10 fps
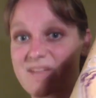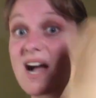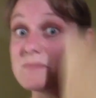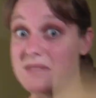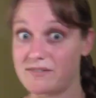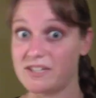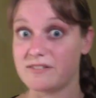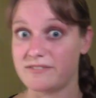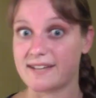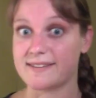I'm loving the
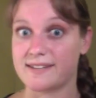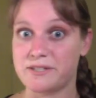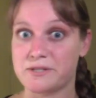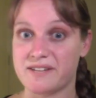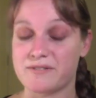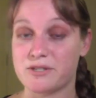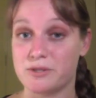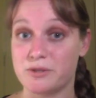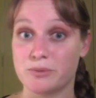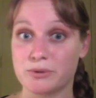fact that I don't have to do
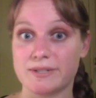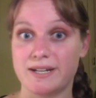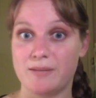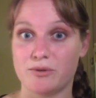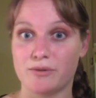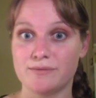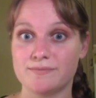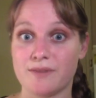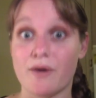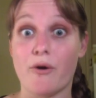the border anymore.
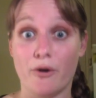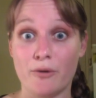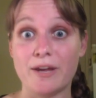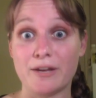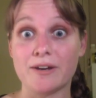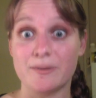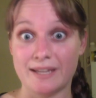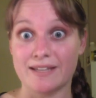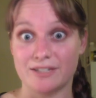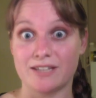Oh my god, am I
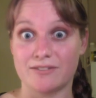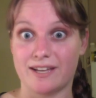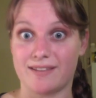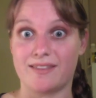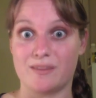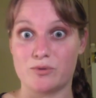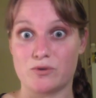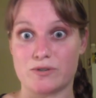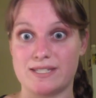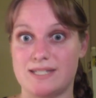loving the fact that the
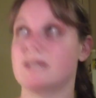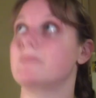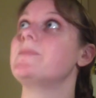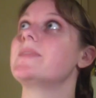border is done.